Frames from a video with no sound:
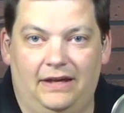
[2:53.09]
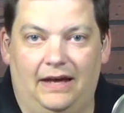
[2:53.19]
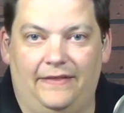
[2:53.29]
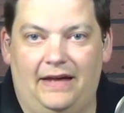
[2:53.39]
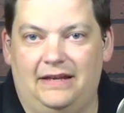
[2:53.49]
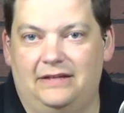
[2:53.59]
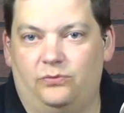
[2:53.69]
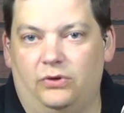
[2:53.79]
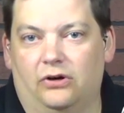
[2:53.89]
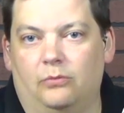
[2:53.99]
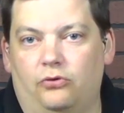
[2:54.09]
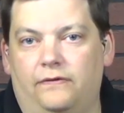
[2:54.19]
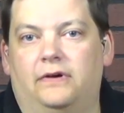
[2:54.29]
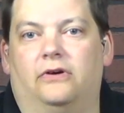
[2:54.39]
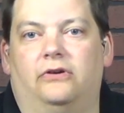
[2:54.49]
and that is we are
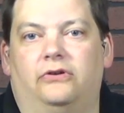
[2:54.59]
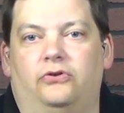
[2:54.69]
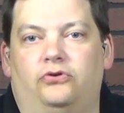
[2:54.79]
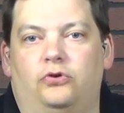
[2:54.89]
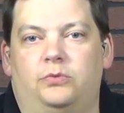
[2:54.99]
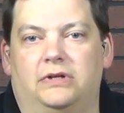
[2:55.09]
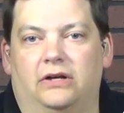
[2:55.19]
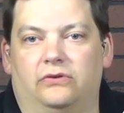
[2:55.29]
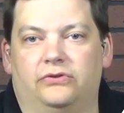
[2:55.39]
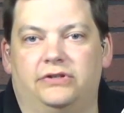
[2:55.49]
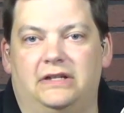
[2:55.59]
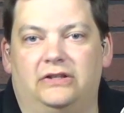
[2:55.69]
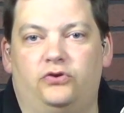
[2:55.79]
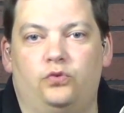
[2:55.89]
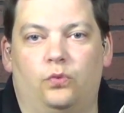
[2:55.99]
moving our YouTube channels
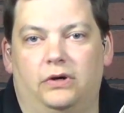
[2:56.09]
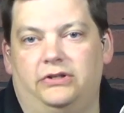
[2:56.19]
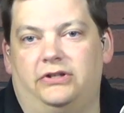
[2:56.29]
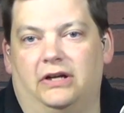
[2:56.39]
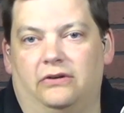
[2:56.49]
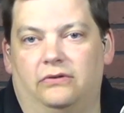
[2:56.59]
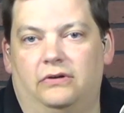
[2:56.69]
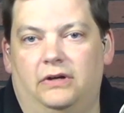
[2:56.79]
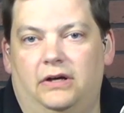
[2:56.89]
into one channel